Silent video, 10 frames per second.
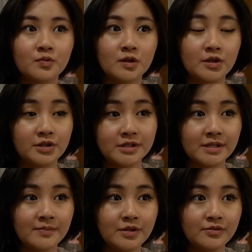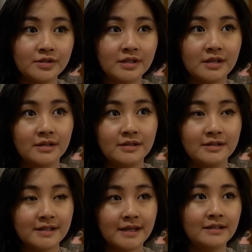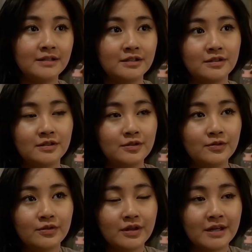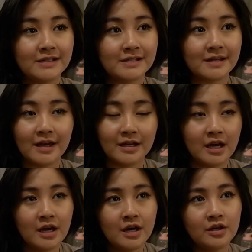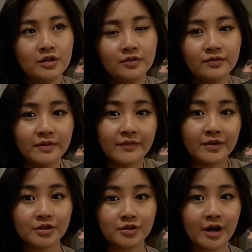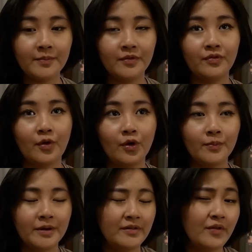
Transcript: learn some new skills and do things that you've never tried before but